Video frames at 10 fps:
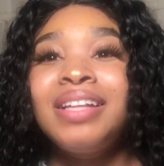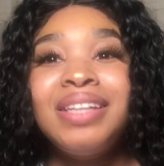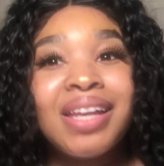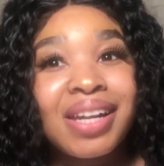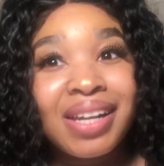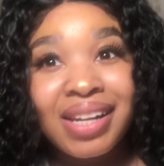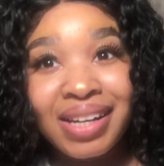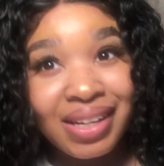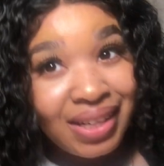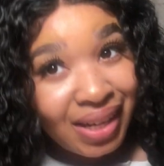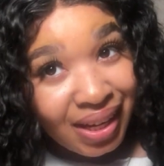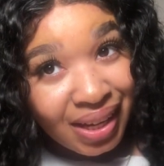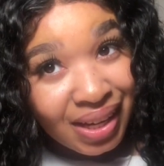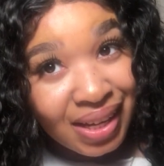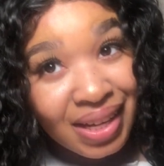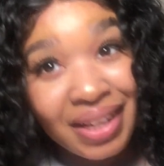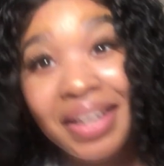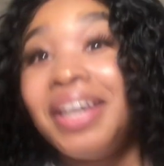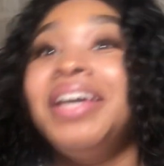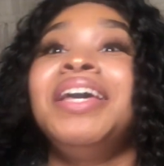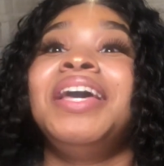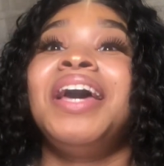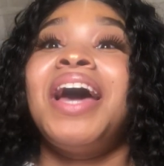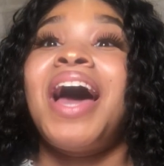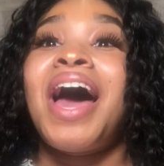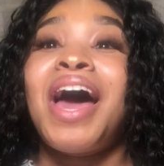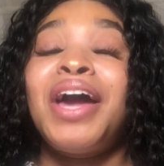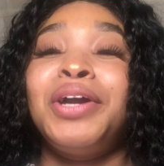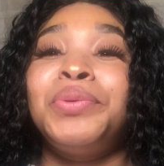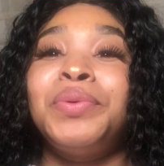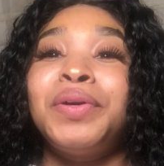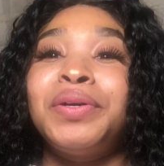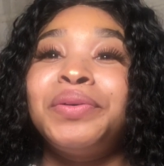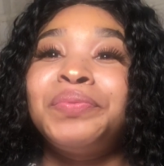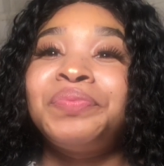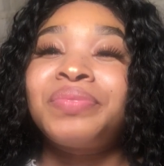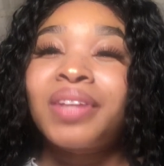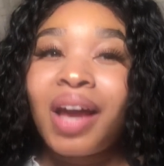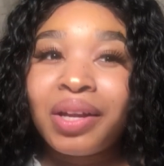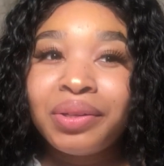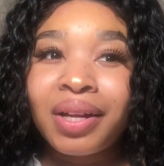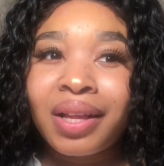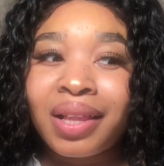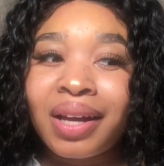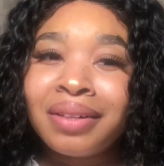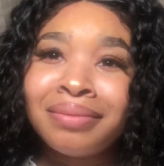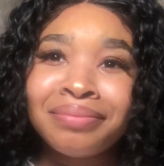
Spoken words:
da da da da da, I do that a lot.